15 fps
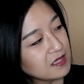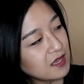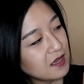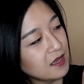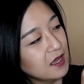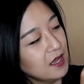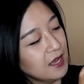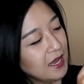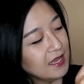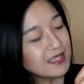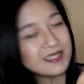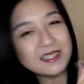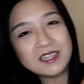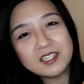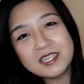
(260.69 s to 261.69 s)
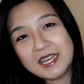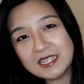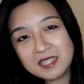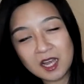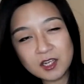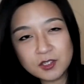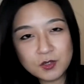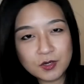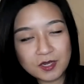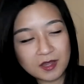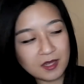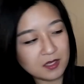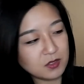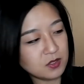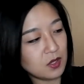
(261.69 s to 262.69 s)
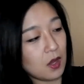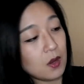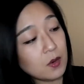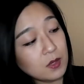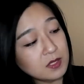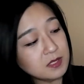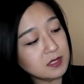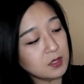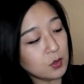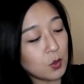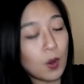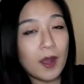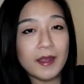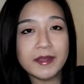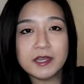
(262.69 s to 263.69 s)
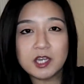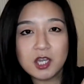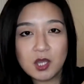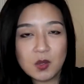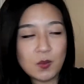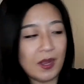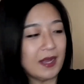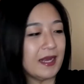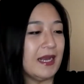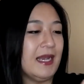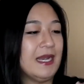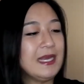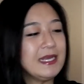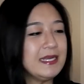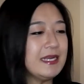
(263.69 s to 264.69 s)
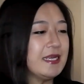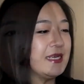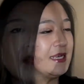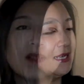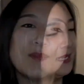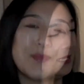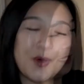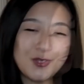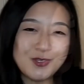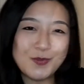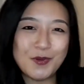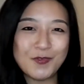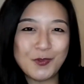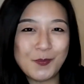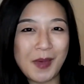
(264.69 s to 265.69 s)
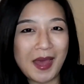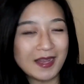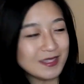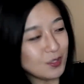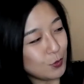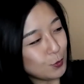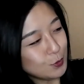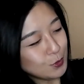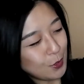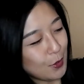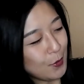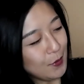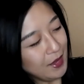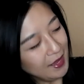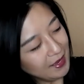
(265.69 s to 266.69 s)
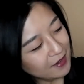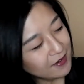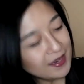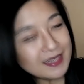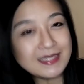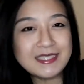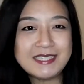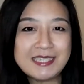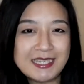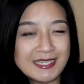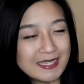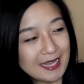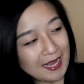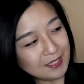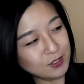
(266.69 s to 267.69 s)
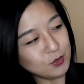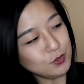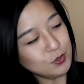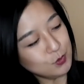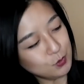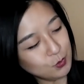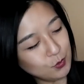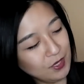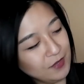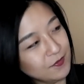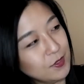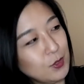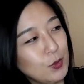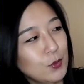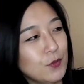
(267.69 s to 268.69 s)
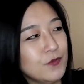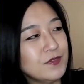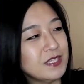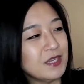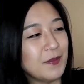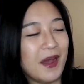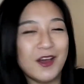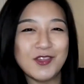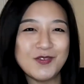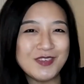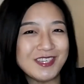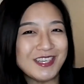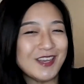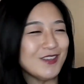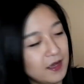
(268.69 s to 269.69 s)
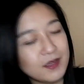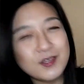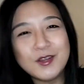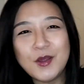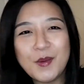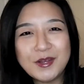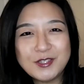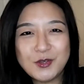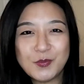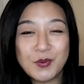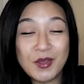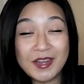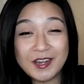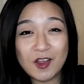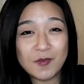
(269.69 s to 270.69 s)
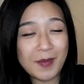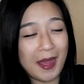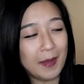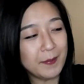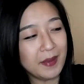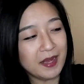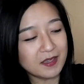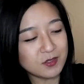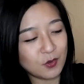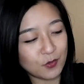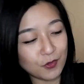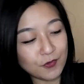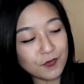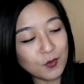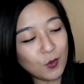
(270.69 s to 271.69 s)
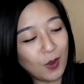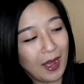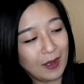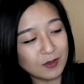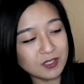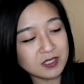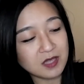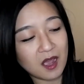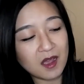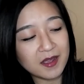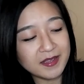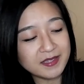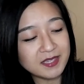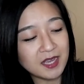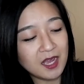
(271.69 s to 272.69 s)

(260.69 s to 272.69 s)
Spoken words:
like, it doesn't actually get touched or anything, so it's still quite new and clean. Bottom of the bag's also in great condition. As usual, if you've seen my other video, you know I don't put any of my handbags on the floor outside.